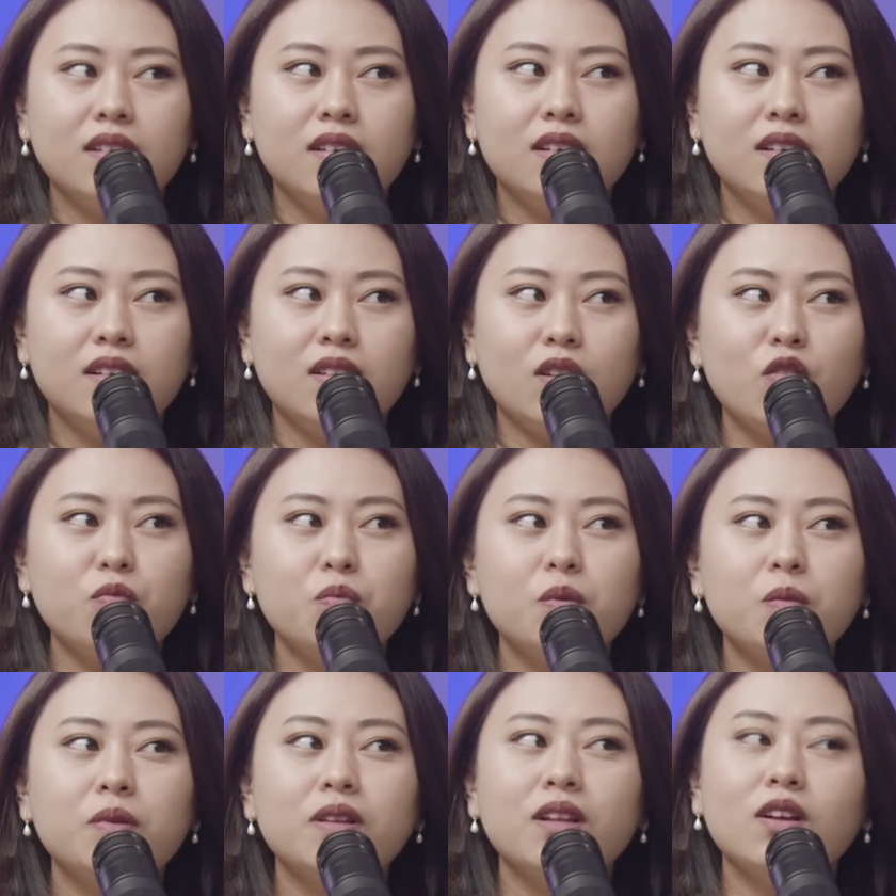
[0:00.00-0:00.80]
lot
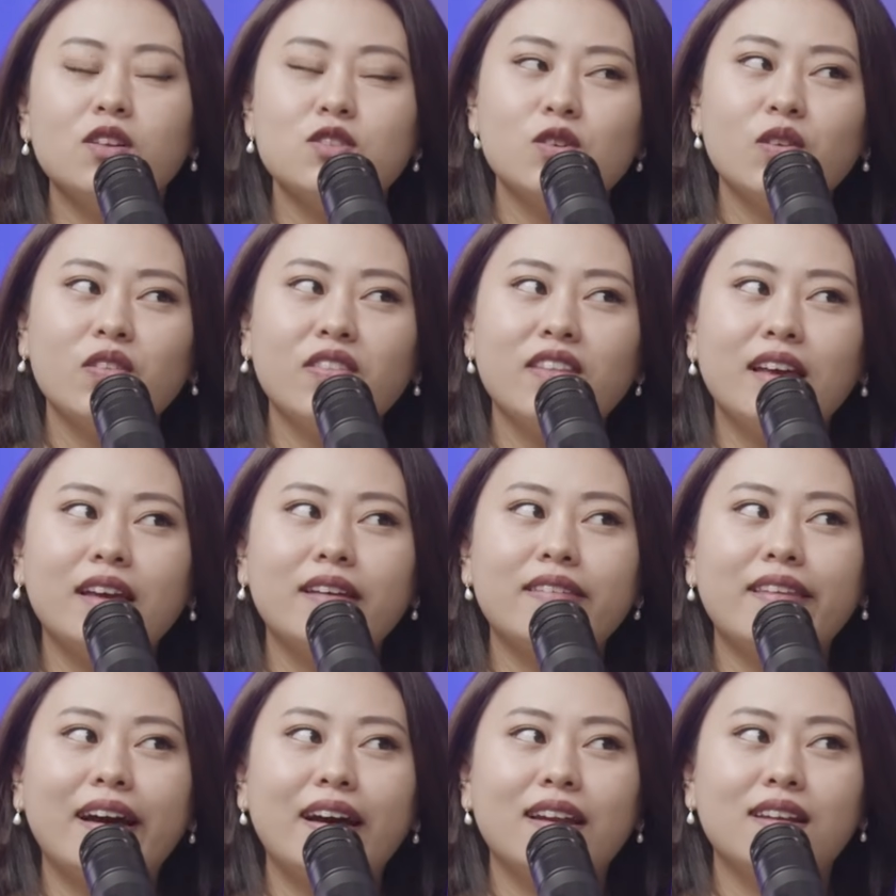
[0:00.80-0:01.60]
of people also
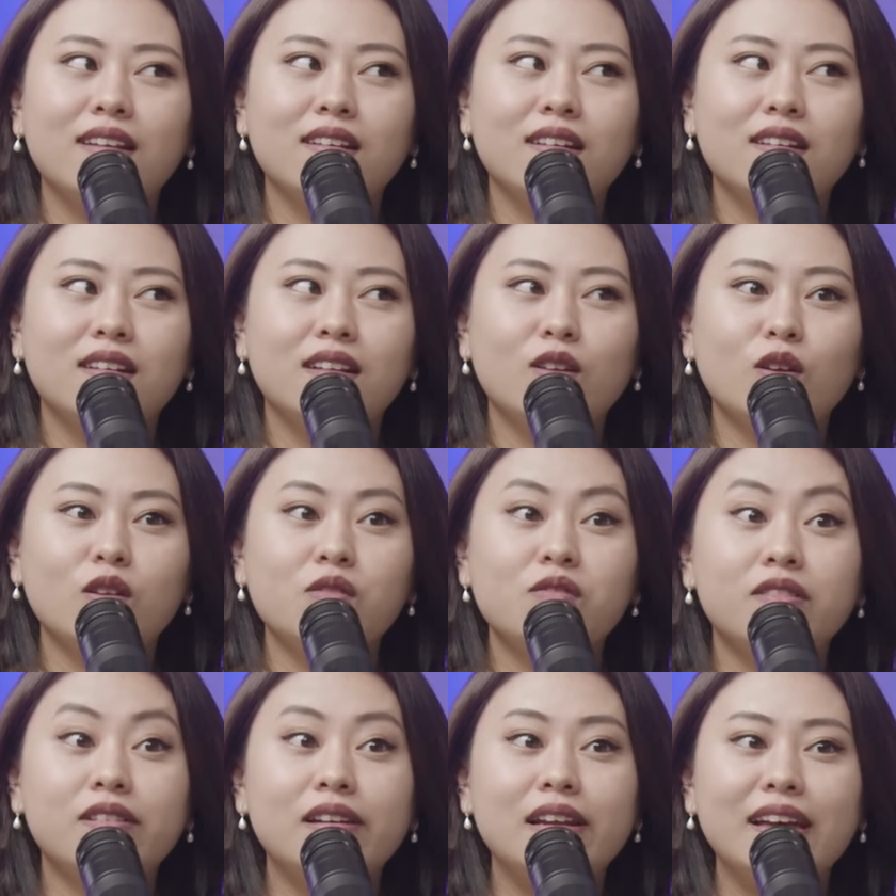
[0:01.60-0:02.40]
think that a lot
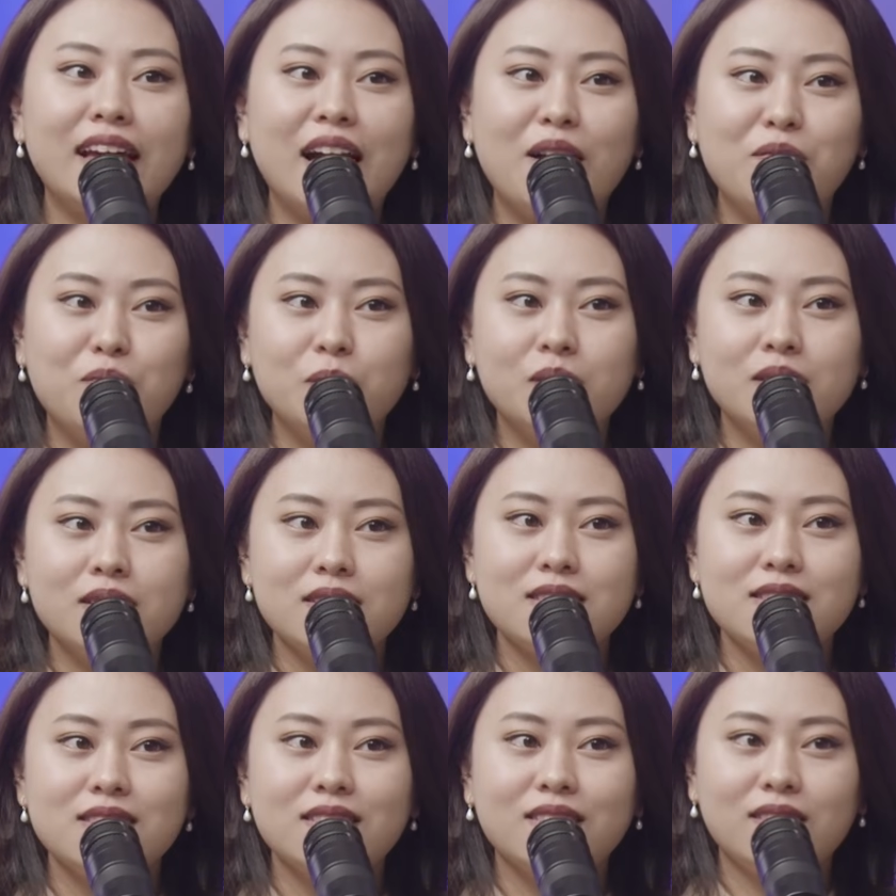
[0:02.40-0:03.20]
of grilling
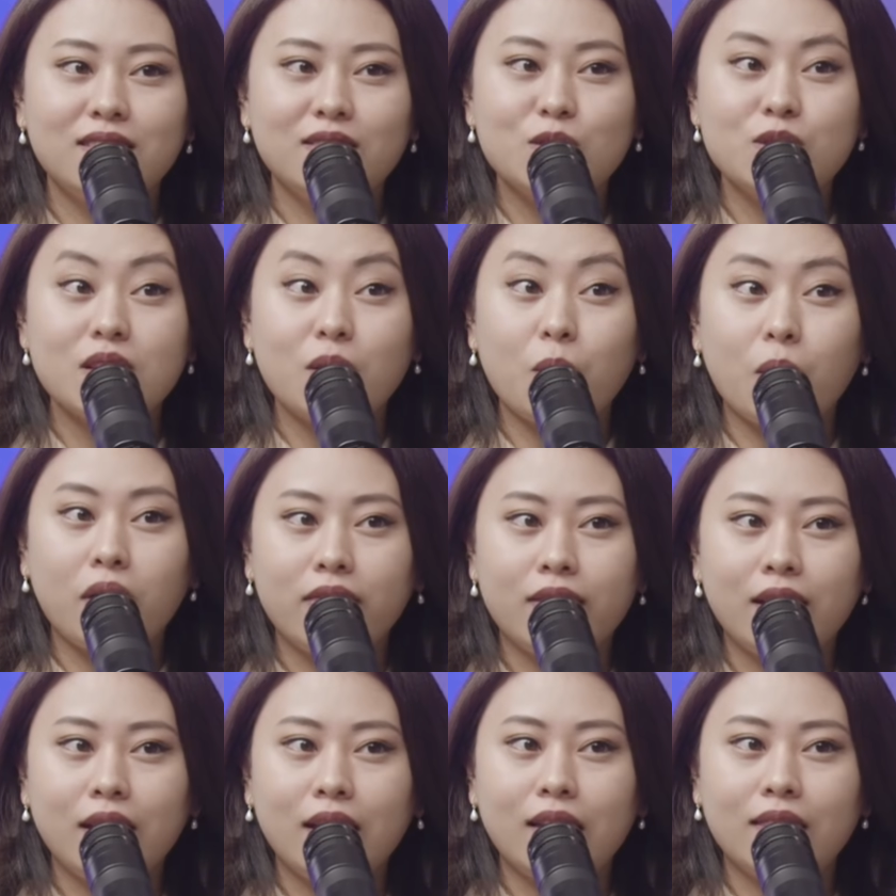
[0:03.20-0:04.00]
happens. You say
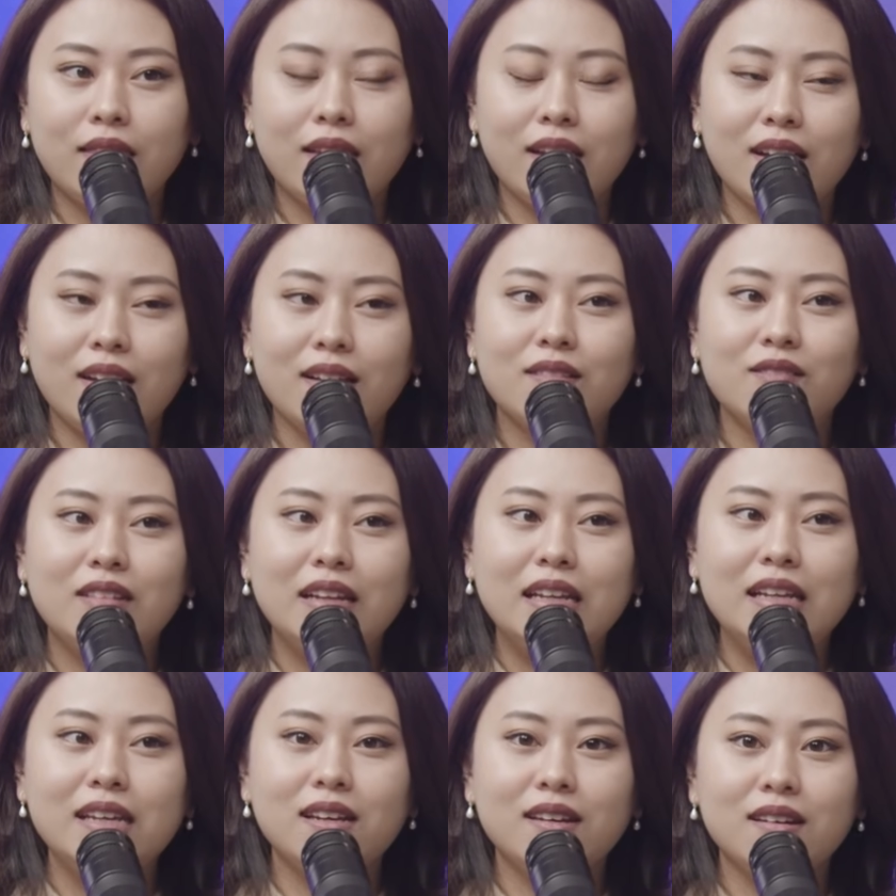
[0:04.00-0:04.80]
one thing and they
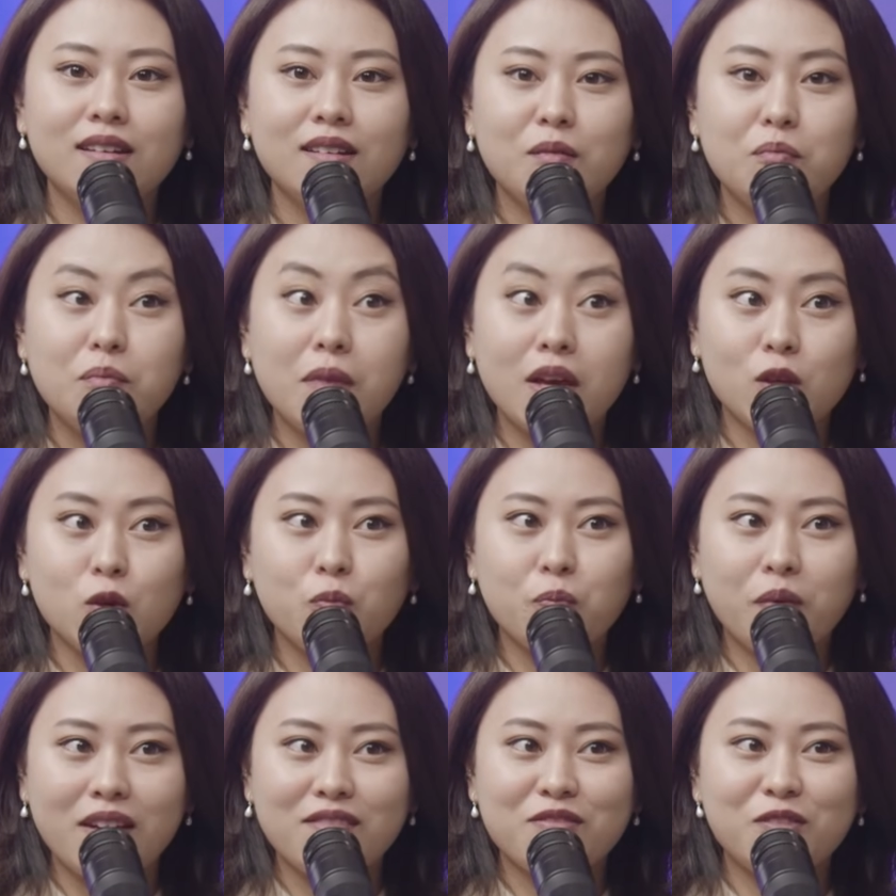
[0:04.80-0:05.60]
really make you
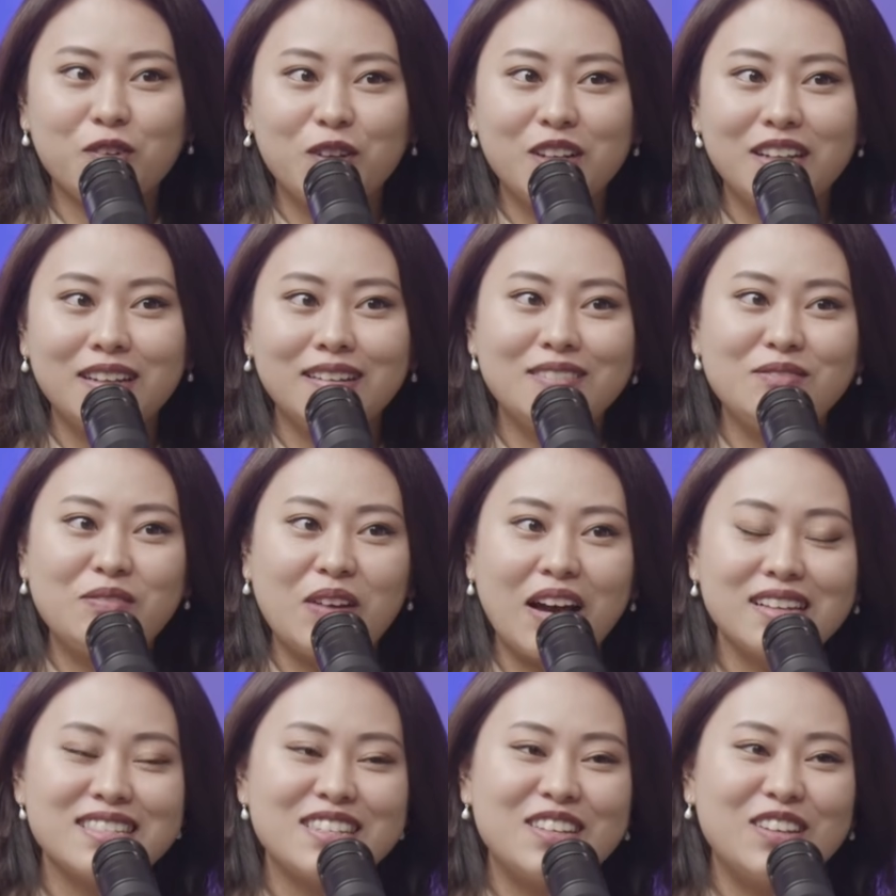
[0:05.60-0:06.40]
pay for it
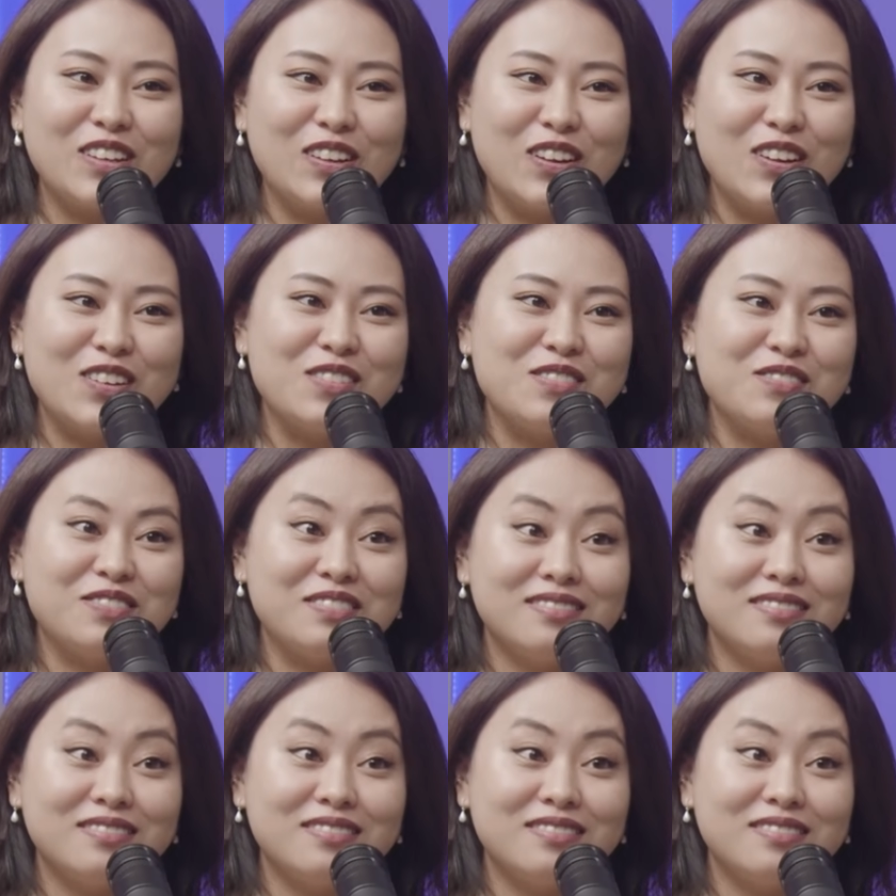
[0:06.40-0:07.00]
by asking a lot of